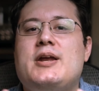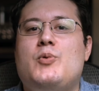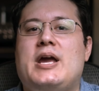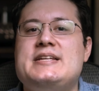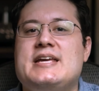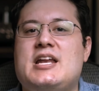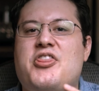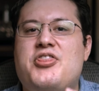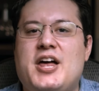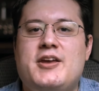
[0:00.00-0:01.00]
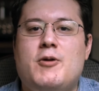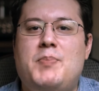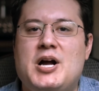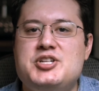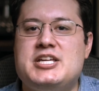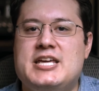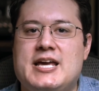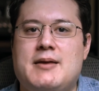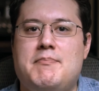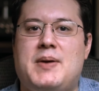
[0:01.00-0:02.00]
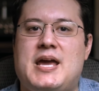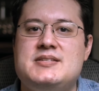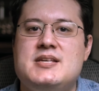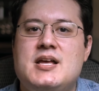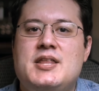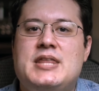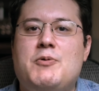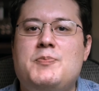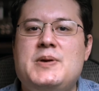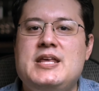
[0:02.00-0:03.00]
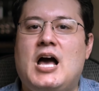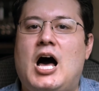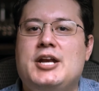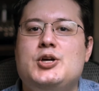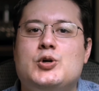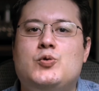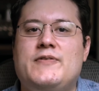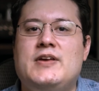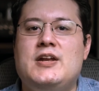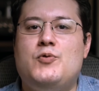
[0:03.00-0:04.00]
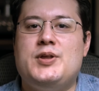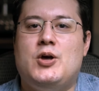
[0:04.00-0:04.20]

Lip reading: a way to get a thuddier punchy kick and bass that would be the audio equivalent of when the